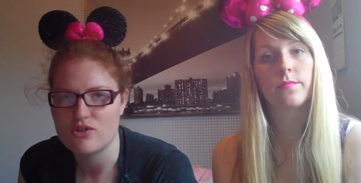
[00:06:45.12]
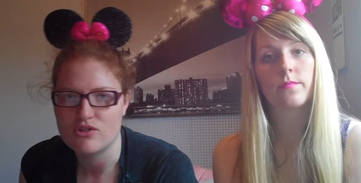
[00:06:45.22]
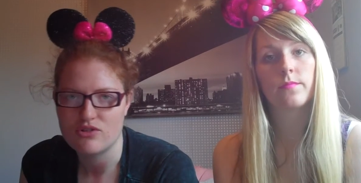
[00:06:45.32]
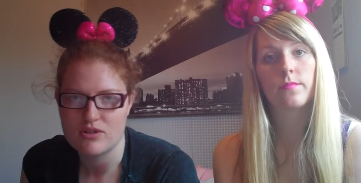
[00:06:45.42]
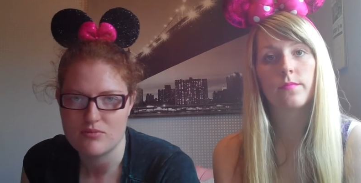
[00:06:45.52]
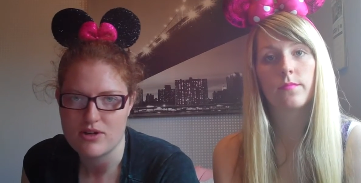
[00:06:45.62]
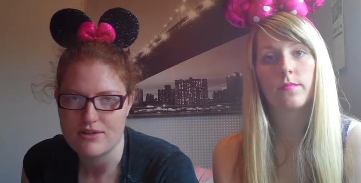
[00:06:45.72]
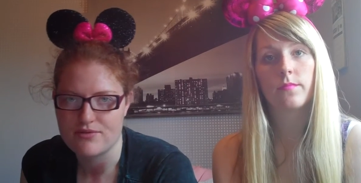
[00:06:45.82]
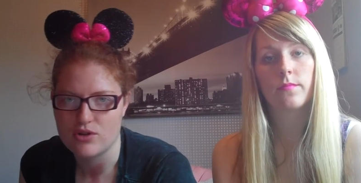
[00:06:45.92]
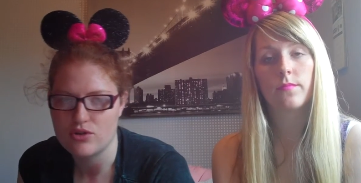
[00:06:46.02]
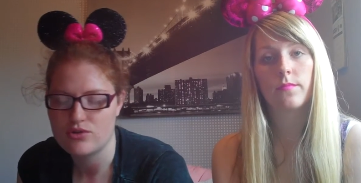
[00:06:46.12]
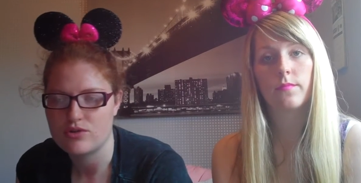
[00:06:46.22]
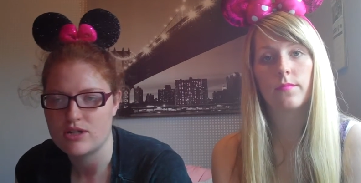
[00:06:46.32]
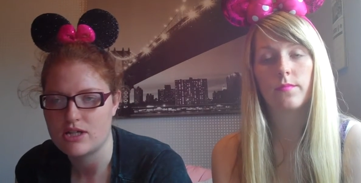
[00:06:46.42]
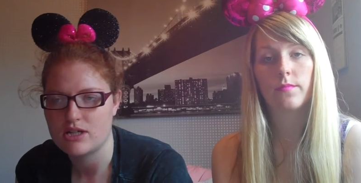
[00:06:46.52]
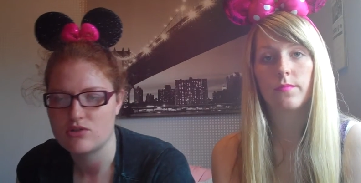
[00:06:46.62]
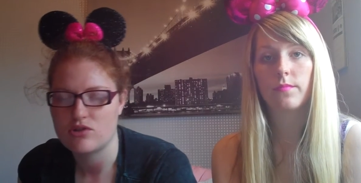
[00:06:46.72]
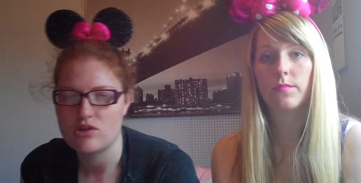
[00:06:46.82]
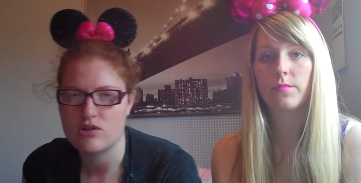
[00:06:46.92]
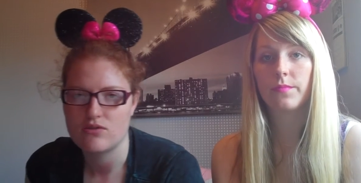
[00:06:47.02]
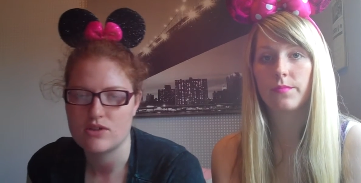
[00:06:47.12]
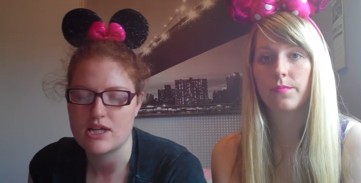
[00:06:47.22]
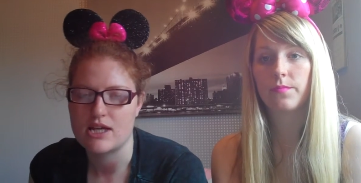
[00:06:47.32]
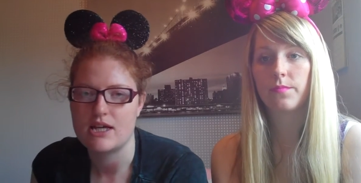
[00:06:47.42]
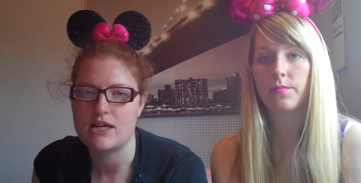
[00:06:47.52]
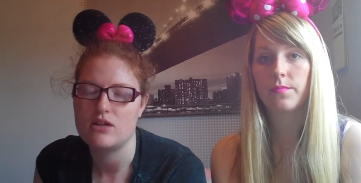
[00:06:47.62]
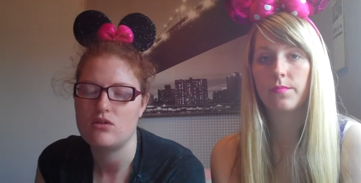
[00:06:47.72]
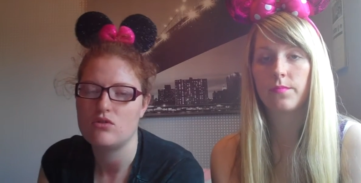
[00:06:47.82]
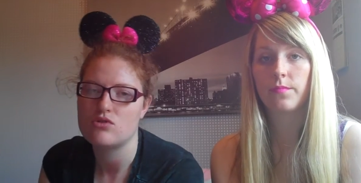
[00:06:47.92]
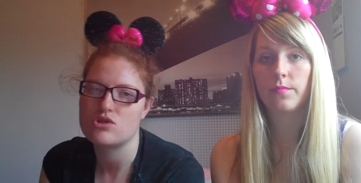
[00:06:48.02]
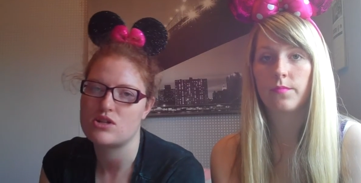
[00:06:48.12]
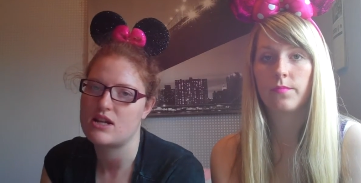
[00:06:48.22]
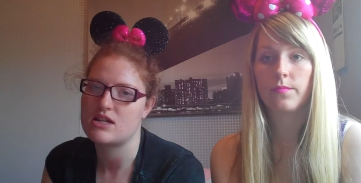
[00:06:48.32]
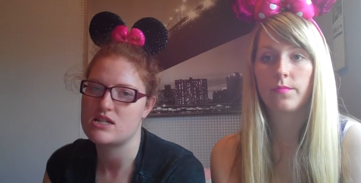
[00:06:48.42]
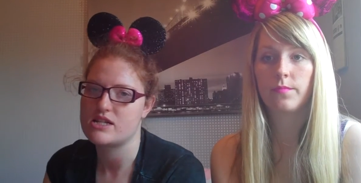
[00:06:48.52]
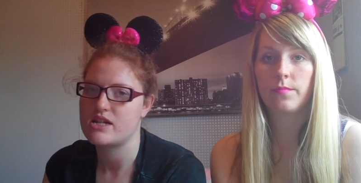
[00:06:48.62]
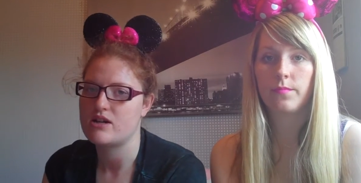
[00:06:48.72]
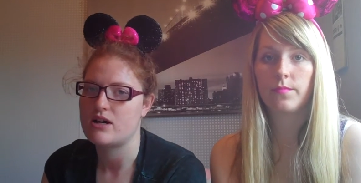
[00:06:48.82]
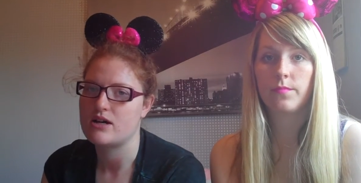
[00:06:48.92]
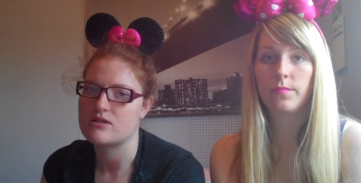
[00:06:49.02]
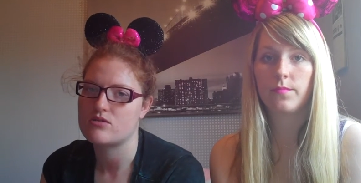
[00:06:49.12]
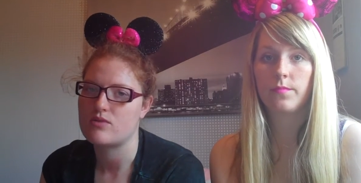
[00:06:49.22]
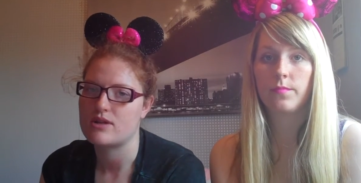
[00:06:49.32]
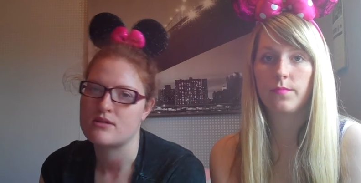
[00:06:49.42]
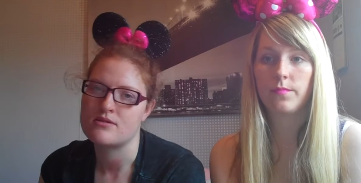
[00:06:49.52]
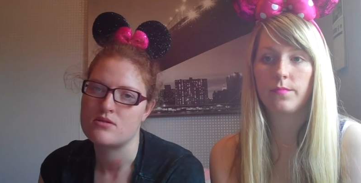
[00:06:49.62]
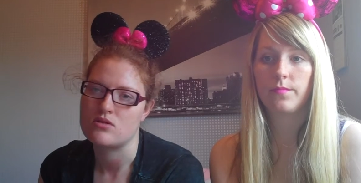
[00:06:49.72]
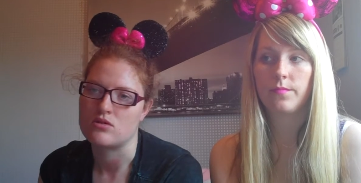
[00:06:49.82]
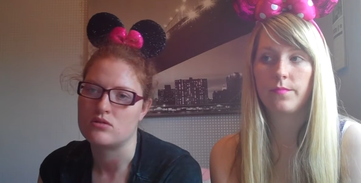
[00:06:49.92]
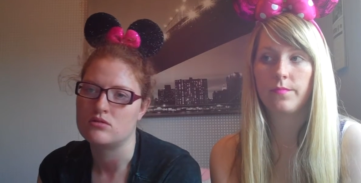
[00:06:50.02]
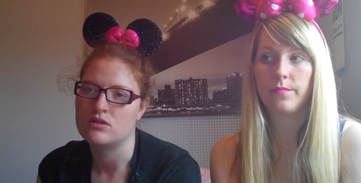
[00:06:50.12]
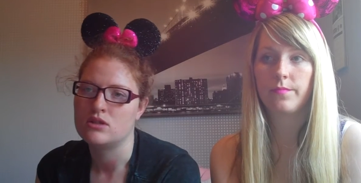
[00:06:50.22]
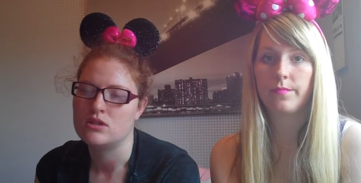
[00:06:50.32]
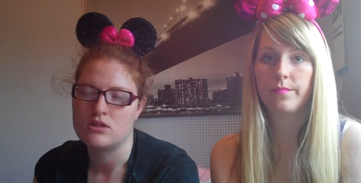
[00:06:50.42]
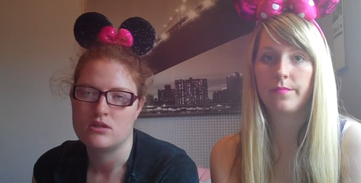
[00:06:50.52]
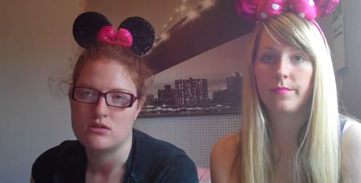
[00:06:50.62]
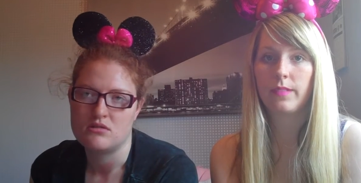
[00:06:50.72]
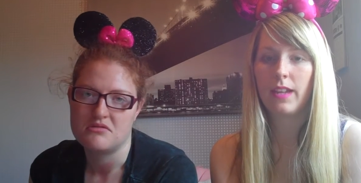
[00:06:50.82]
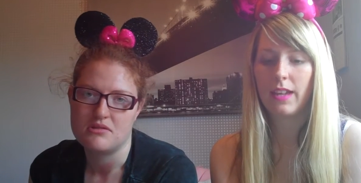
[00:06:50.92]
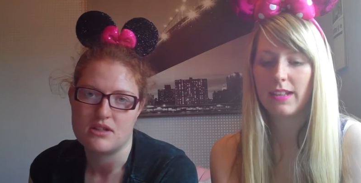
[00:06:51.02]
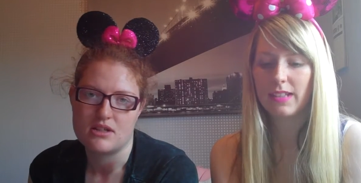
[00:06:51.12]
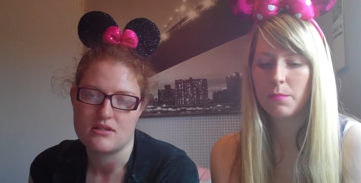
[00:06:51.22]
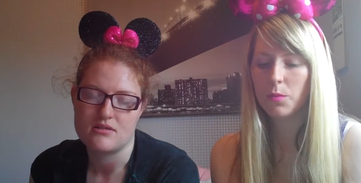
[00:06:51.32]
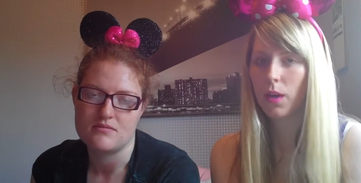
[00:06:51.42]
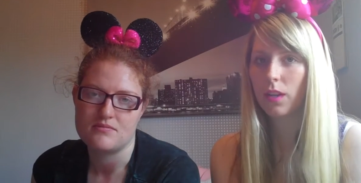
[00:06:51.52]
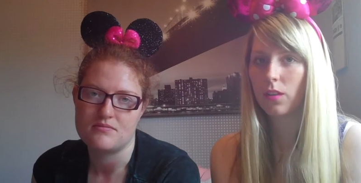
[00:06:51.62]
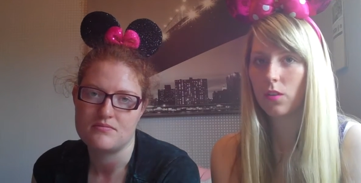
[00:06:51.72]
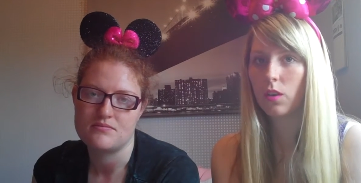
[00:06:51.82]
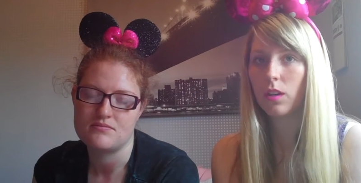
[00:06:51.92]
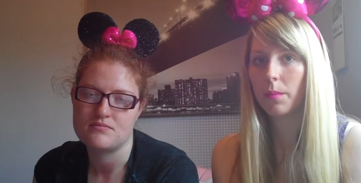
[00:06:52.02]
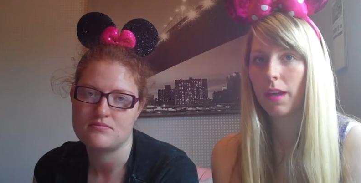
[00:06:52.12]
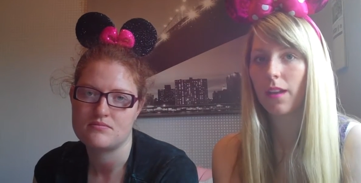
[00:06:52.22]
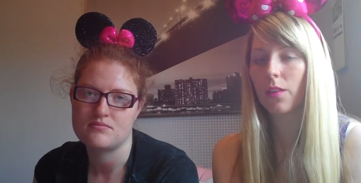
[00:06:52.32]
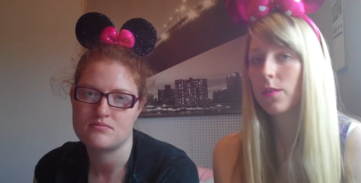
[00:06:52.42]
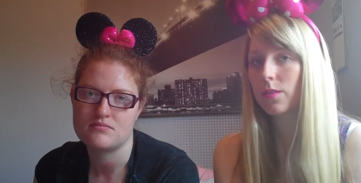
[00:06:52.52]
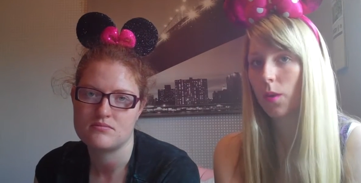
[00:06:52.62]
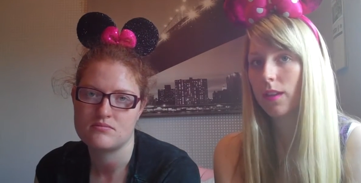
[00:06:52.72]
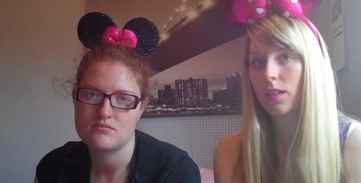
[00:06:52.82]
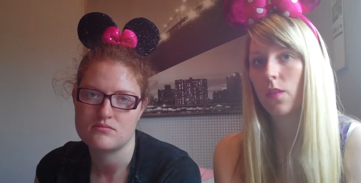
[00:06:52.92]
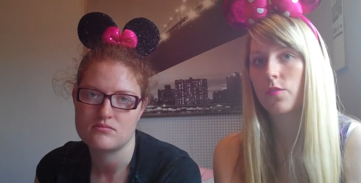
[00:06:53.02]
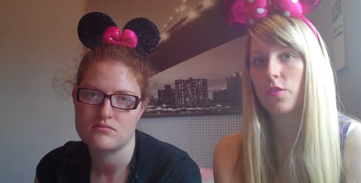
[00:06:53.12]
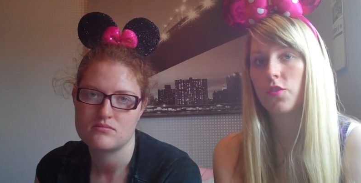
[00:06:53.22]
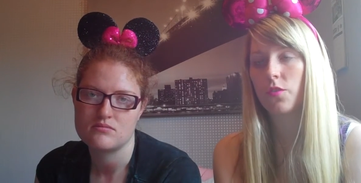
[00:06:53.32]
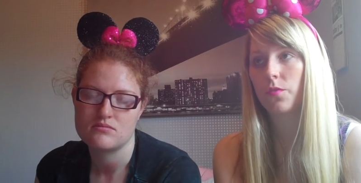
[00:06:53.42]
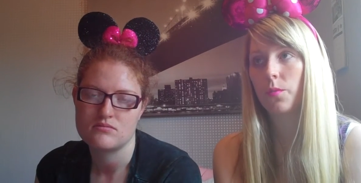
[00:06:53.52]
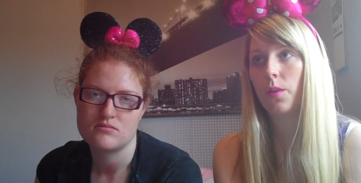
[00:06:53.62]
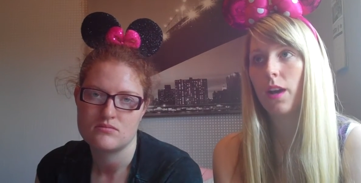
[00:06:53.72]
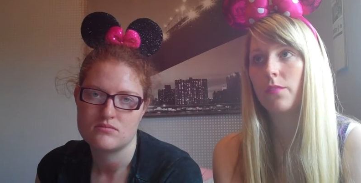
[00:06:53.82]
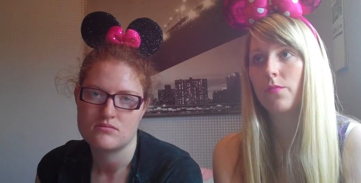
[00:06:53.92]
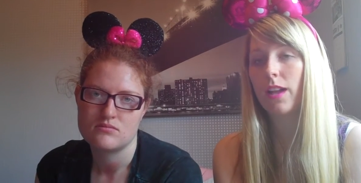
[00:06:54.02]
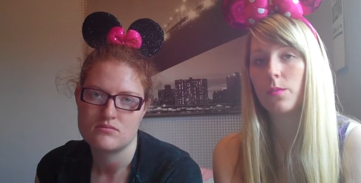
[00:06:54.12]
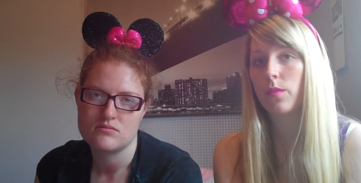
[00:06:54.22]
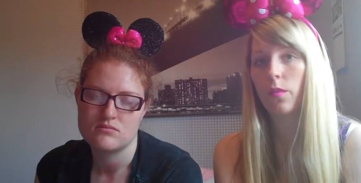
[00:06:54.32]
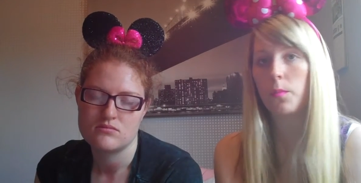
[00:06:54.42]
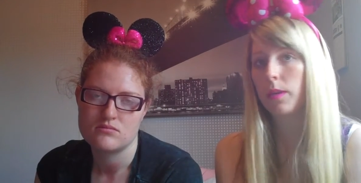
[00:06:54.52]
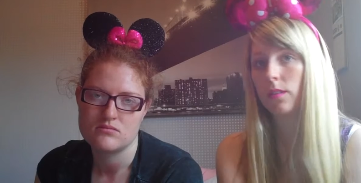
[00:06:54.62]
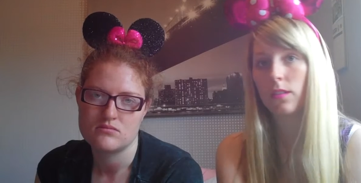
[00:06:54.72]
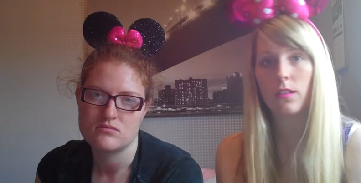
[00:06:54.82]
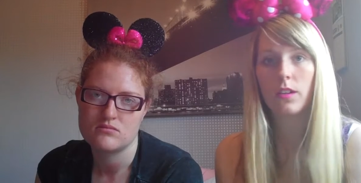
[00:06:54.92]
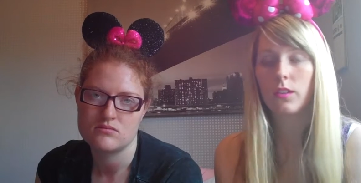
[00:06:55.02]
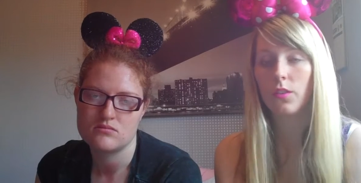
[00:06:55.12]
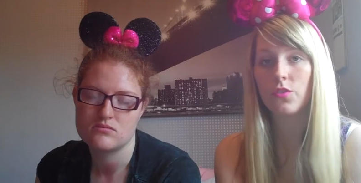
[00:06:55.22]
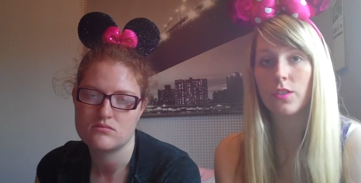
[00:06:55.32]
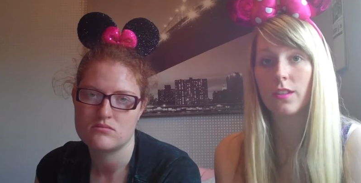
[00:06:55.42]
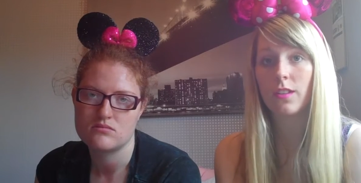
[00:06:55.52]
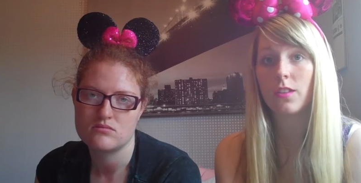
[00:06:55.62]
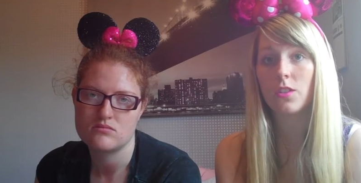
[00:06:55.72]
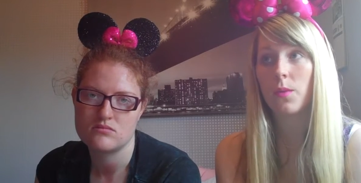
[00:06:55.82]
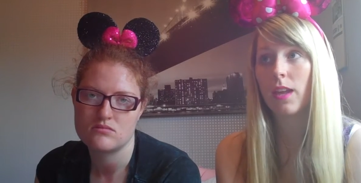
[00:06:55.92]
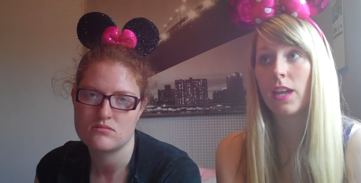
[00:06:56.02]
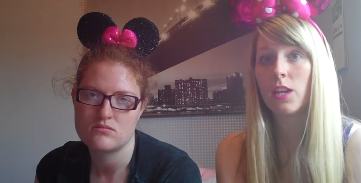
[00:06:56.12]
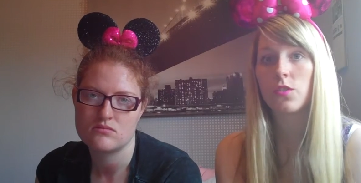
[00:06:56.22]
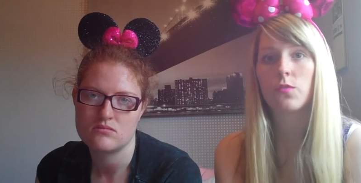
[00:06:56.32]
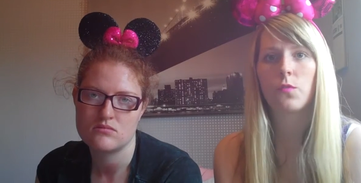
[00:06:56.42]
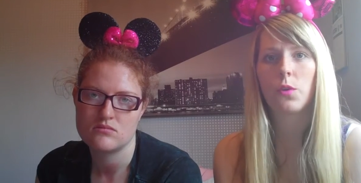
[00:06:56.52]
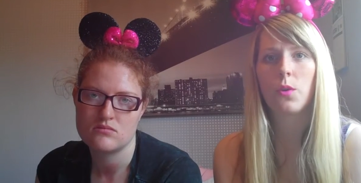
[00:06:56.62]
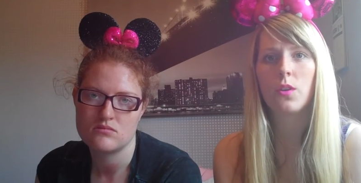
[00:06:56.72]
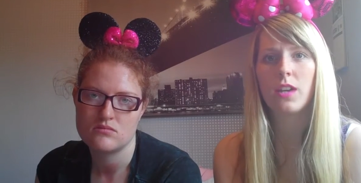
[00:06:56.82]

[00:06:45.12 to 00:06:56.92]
Speaker 1: not only breakfast, it serves lunch and dinner as well, so.
Speaker 2: It seems quite gourmet, although it's a quick service restaurant. From what I read, we've never been at lunch or dinner. They do Asian food